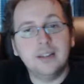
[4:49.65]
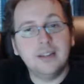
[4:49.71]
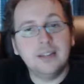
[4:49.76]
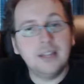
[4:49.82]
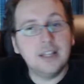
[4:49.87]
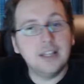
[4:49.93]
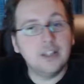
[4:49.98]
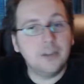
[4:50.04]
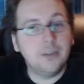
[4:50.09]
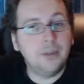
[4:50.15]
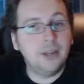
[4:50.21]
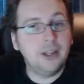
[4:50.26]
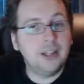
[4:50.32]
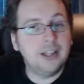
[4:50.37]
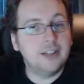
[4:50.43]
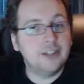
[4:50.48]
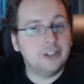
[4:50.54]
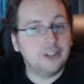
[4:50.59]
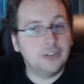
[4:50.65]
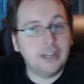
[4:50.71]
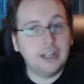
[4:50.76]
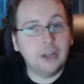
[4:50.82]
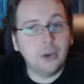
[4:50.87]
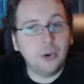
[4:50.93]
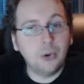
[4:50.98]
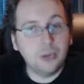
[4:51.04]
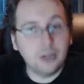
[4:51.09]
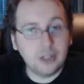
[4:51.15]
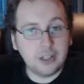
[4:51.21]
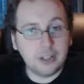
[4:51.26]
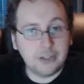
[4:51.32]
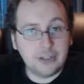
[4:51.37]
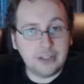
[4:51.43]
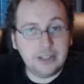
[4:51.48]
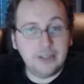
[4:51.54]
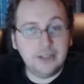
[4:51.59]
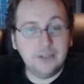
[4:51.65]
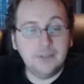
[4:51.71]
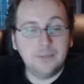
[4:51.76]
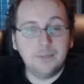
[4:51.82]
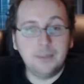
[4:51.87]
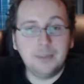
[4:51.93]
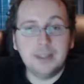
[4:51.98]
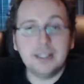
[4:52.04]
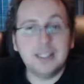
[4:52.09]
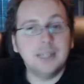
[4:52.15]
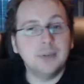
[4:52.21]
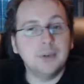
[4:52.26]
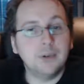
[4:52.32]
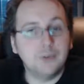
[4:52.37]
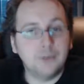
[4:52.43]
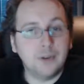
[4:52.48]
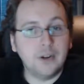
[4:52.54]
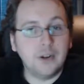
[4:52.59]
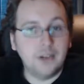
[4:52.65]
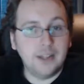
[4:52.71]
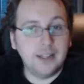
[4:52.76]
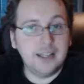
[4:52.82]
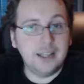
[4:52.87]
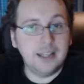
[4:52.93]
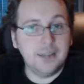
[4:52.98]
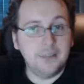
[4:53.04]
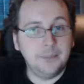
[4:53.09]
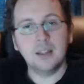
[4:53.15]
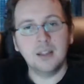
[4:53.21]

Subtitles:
ninja abilities to create holes in the ground, but he won't fall in them.